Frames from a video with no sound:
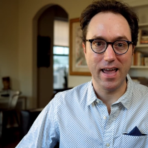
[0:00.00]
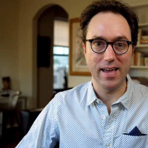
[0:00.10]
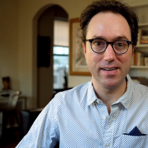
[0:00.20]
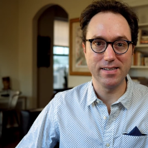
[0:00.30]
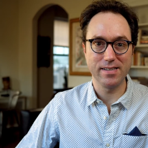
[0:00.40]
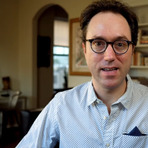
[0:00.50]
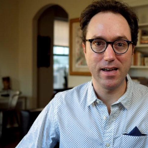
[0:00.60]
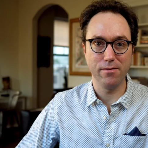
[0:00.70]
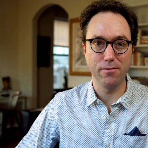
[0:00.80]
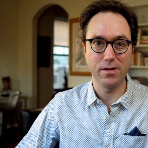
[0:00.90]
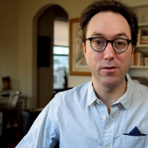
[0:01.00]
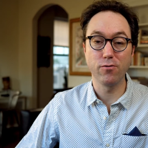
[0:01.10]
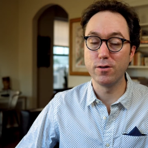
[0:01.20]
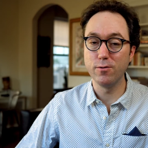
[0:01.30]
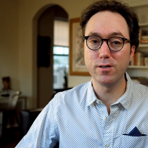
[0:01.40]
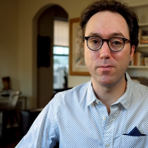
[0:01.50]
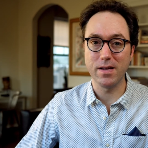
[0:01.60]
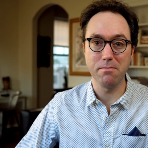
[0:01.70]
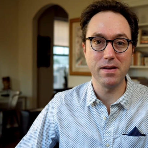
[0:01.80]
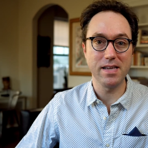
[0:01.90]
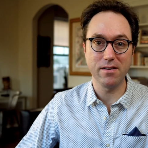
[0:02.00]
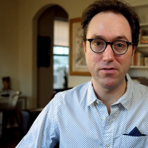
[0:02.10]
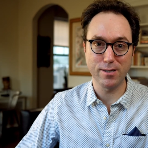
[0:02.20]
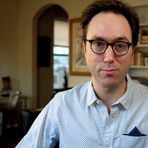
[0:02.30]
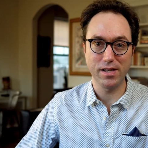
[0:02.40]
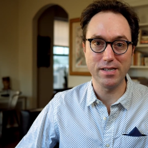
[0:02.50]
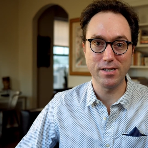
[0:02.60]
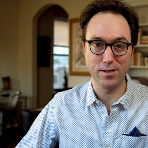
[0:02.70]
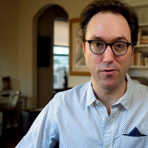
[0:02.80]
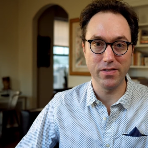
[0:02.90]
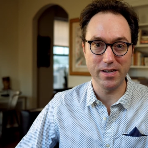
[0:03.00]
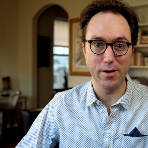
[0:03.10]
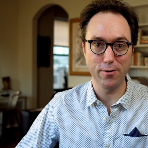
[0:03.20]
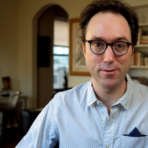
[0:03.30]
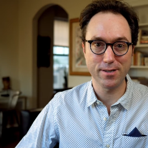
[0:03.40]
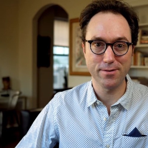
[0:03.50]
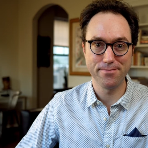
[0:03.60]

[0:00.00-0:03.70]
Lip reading: and have introduced me to many of these places over the years.